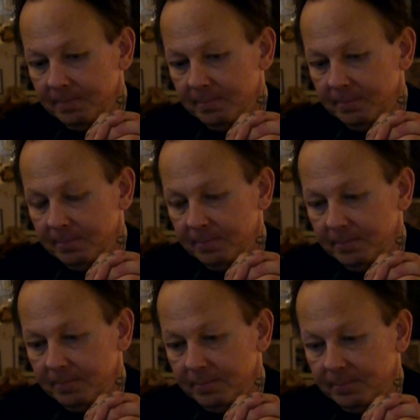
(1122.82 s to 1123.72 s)

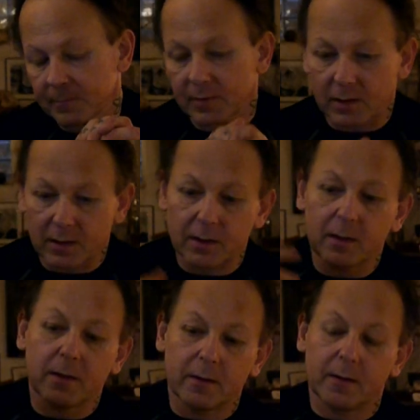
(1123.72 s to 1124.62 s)

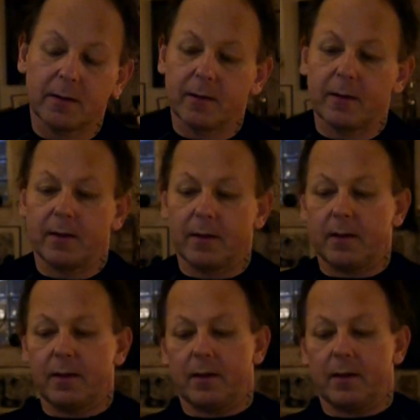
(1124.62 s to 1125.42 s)
No one is speaking in this clip.